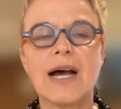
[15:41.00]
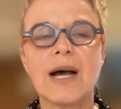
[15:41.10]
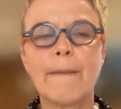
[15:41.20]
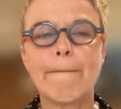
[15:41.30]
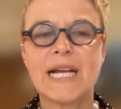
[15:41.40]

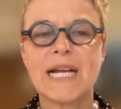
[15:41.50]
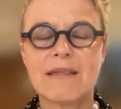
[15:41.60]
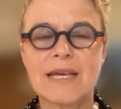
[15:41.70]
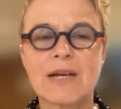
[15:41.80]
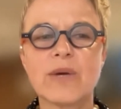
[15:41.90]
But I
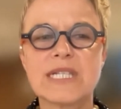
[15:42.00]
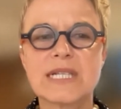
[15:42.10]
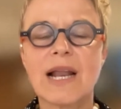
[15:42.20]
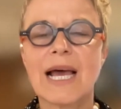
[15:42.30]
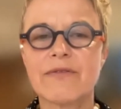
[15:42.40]
think we
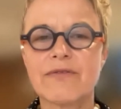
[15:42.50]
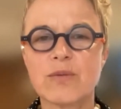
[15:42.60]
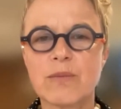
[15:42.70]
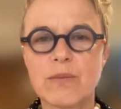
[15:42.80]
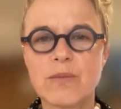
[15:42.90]
still have
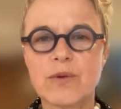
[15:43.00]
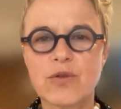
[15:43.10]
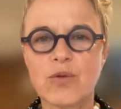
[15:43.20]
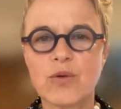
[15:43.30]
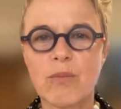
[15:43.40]
to